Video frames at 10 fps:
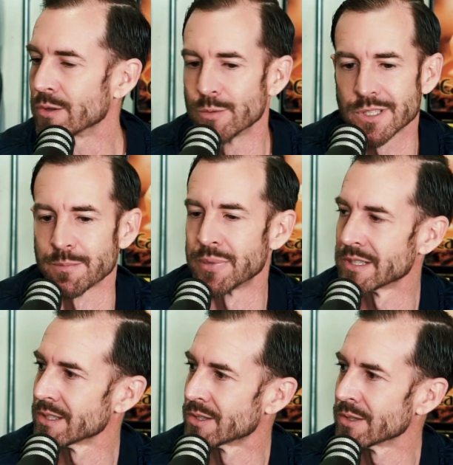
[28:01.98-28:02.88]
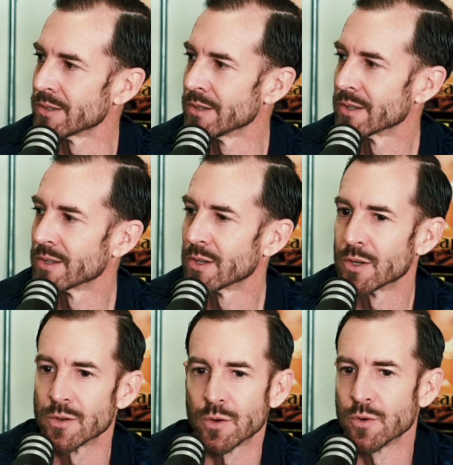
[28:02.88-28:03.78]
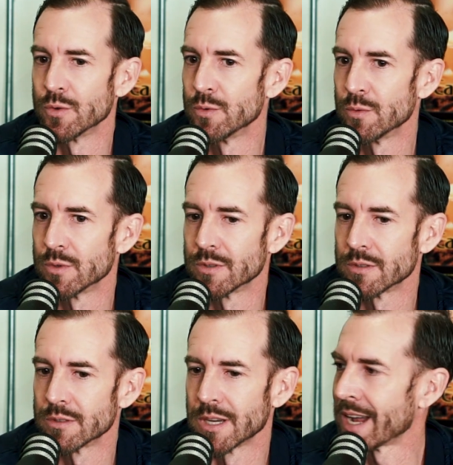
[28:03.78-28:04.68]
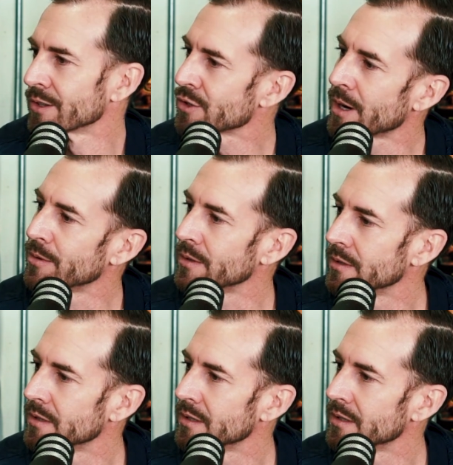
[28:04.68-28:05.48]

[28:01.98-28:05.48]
who was a business dude who got in trouble.